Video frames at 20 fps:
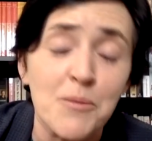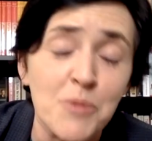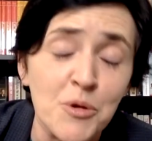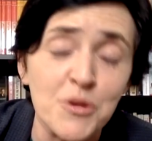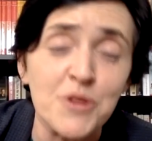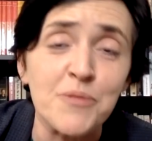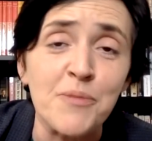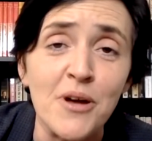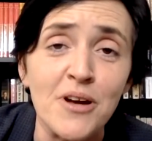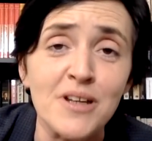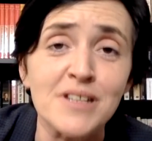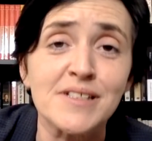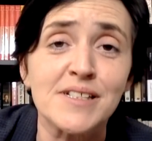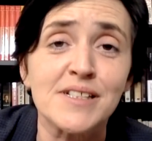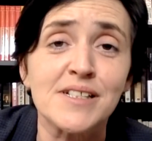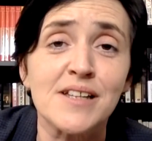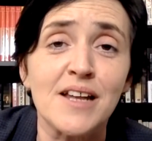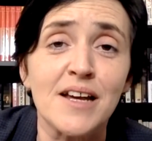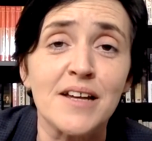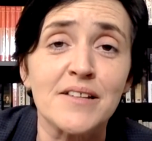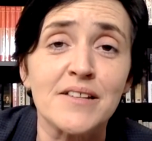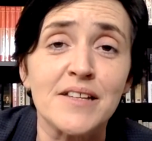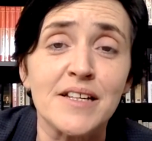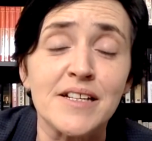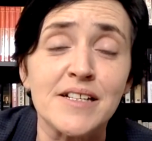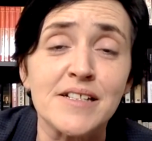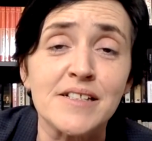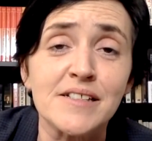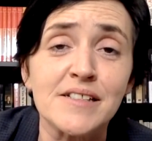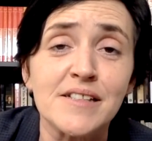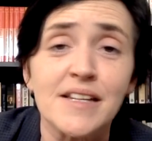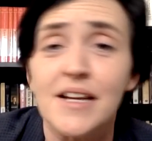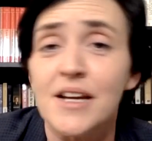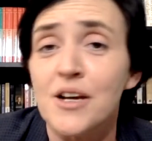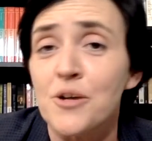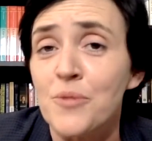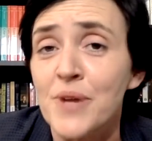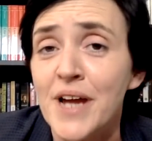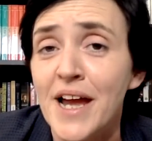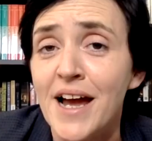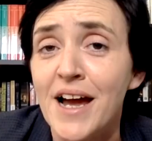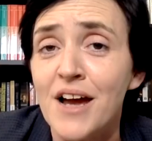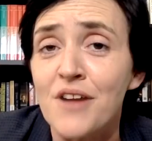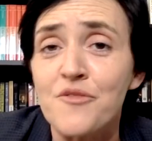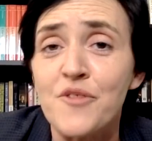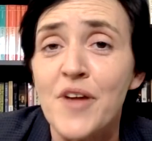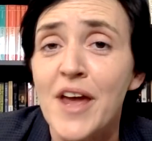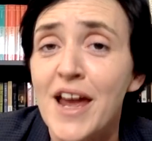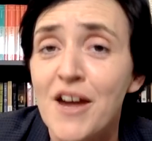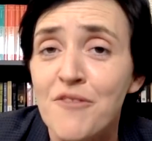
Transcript: But with policies like these, we have